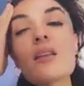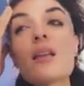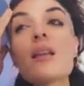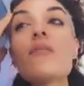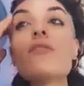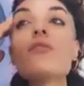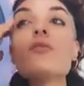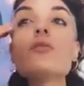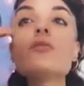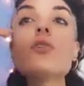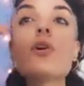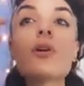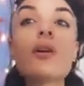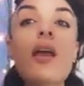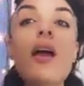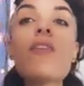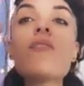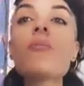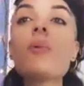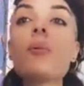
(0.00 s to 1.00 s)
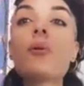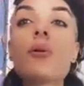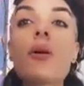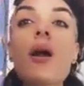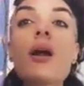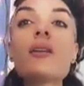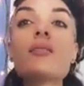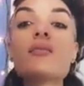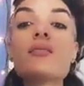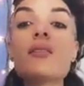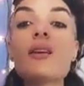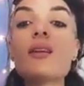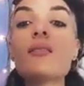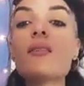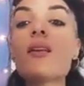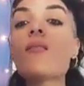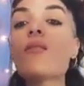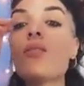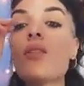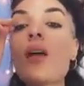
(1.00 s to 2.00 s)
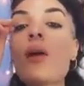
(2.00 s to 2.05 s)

And if you don't have memorized it,